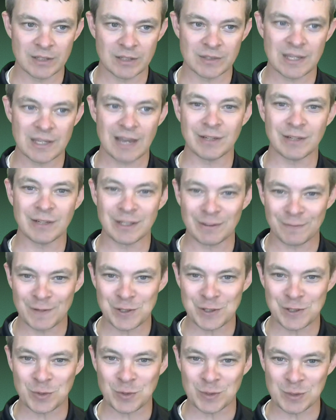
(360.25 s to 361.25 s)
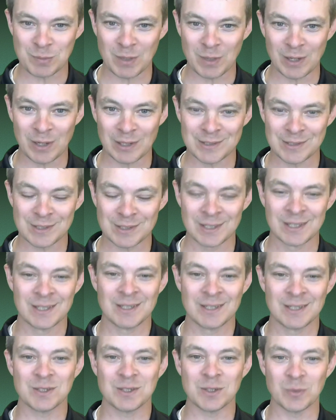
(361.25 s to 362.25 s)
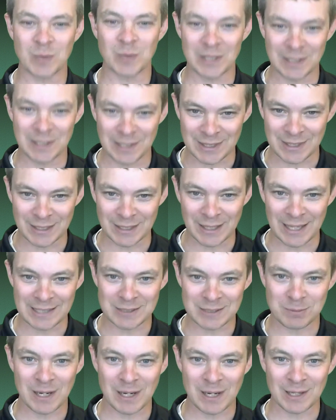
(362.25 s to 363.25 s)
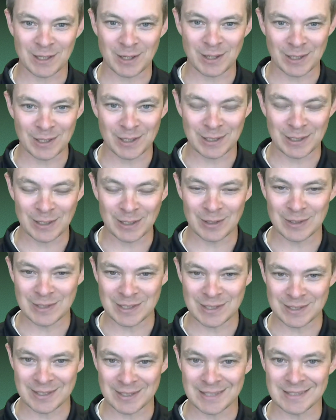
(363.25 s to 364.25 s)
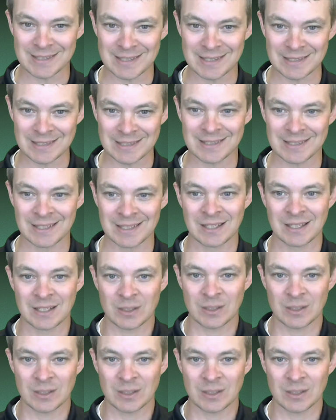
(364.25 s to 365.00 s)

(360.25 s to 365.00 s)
is having an efficient response so that we can get the lights back on here in this instance,